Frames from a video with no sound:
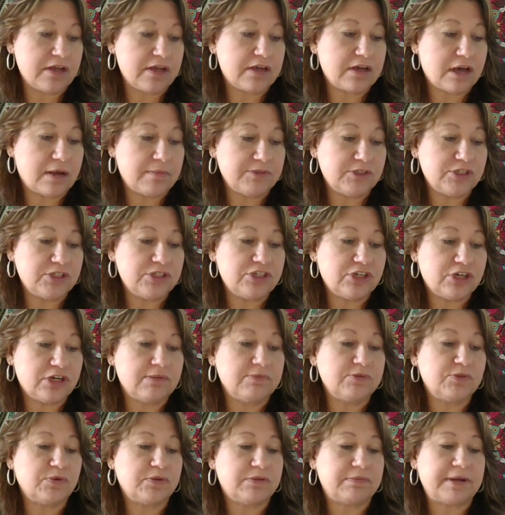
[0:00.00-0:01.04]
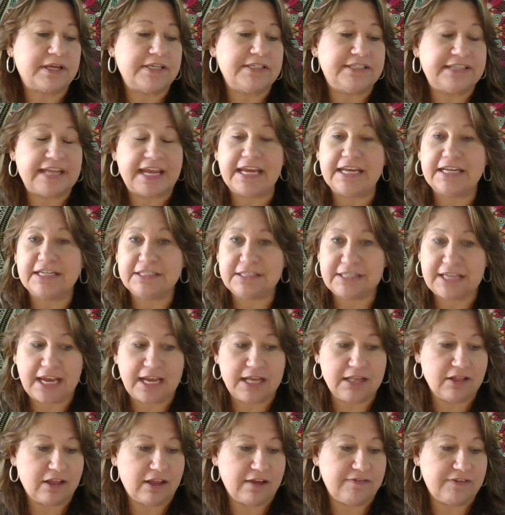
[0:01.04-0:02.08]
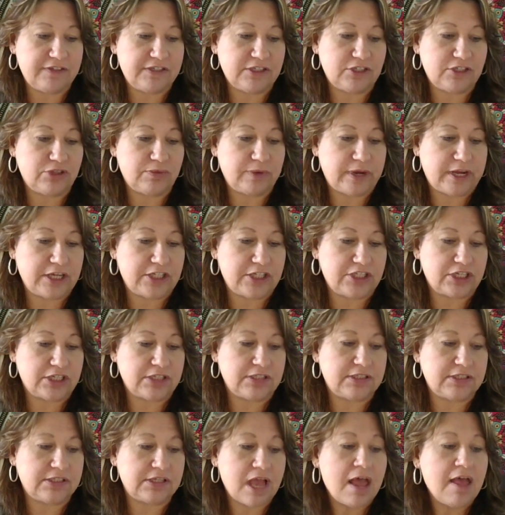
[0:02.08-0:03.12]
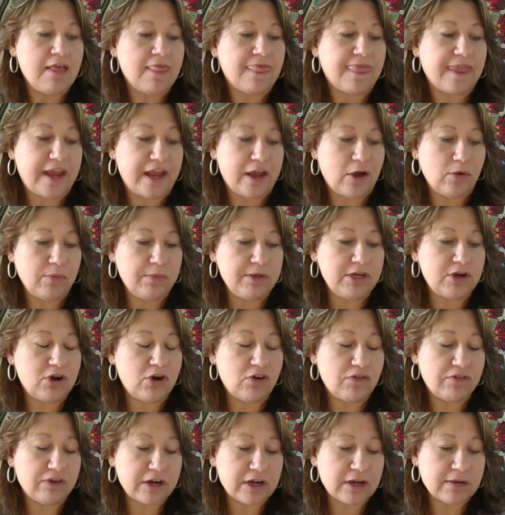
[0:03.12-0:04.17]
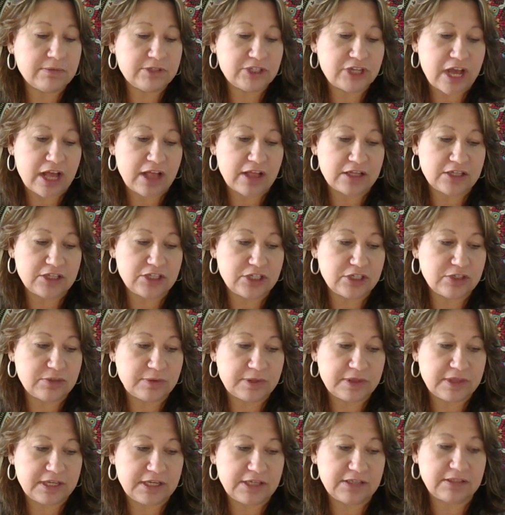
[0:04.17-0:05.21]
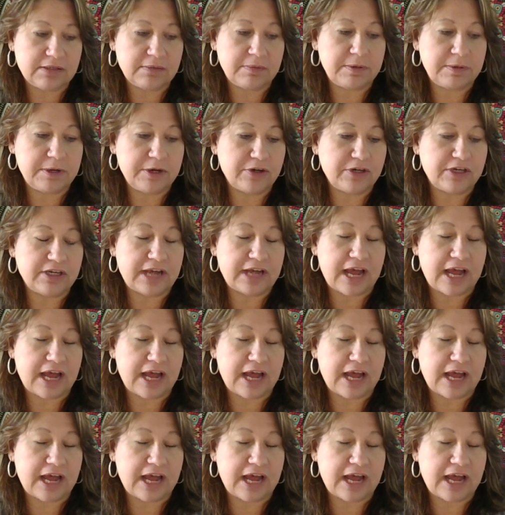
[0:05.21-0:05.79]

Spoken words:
come to terms with my day-to-day life situations. They help me to overcome challenges when things appear to